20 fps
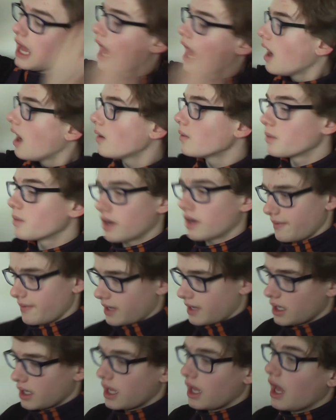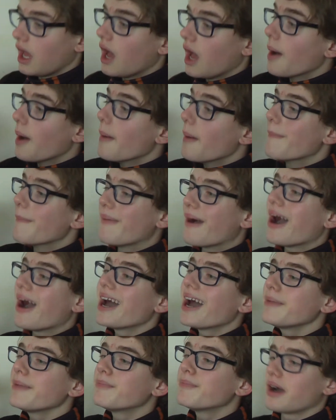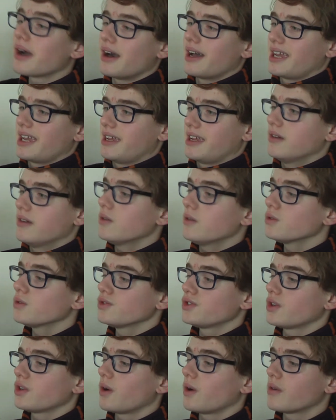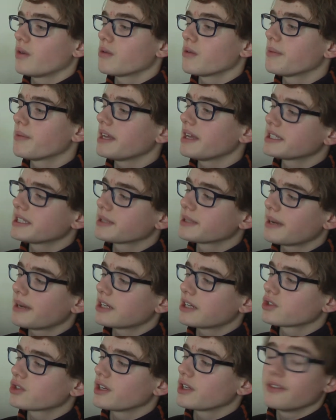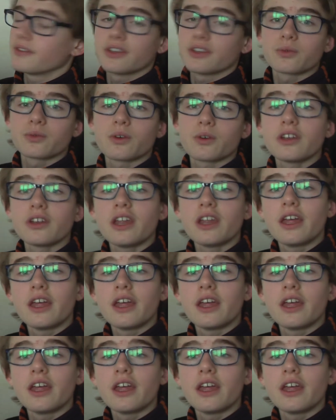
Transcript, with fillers: Oh, whatever. Bye bye. Also, I replaced the battery in this one.